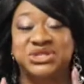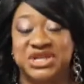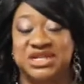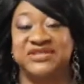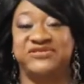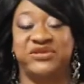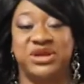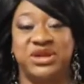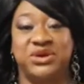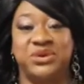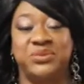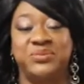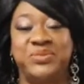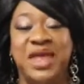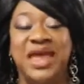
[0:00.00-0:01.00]
just for you.
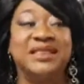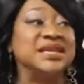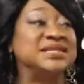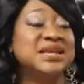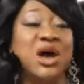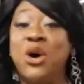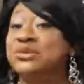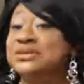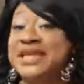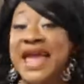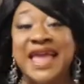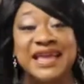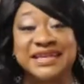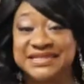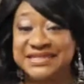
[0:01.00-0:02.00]
This whole
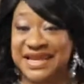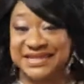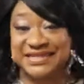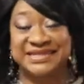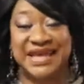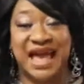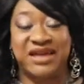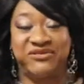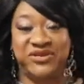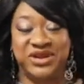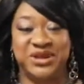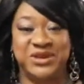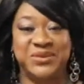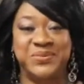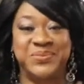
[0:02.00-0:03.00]
day is set aside for
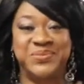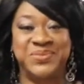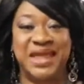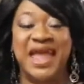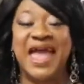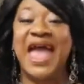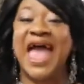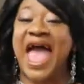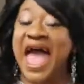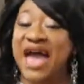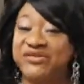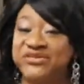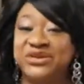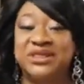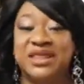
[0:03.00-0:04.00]
you.
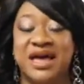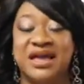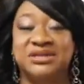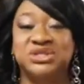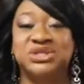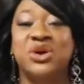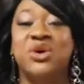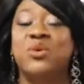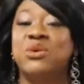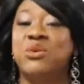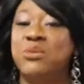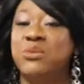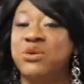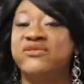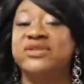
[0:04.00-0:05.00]
After lunch, we will
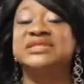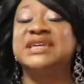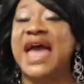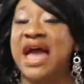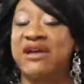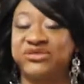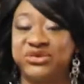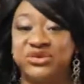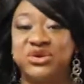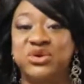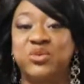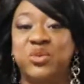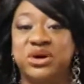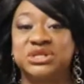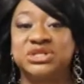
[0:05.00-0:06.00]
move into
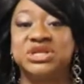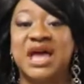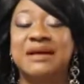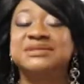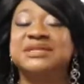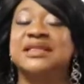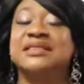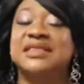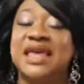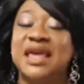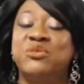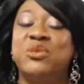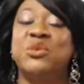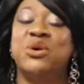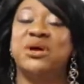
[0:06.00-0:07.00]
afternoon workshops, and
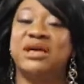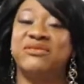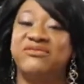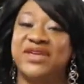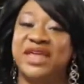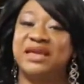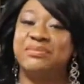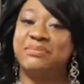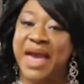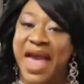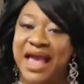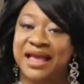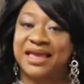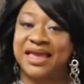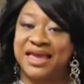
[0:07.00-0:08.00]
then we will convene
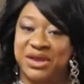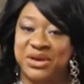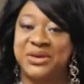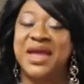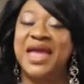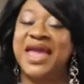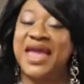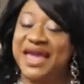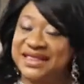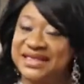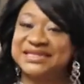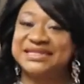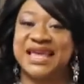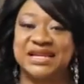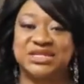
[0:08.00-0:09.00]
back here in the
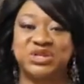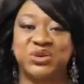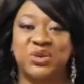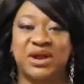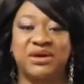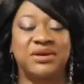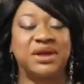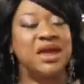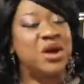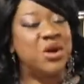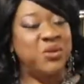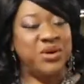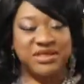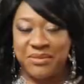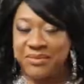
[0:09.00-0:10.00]
sanctuary
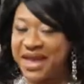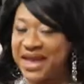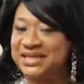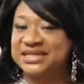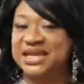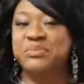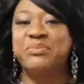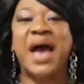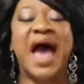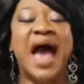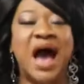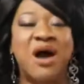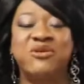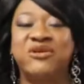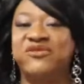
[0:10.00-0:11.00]
with amazing,
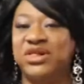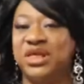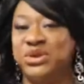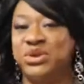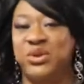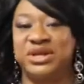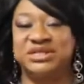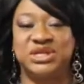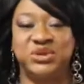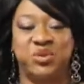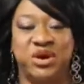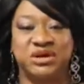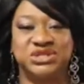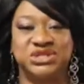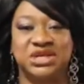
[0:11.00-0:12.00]
powerful, anointed
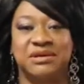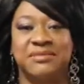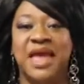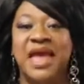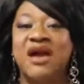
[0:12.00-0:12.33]
worship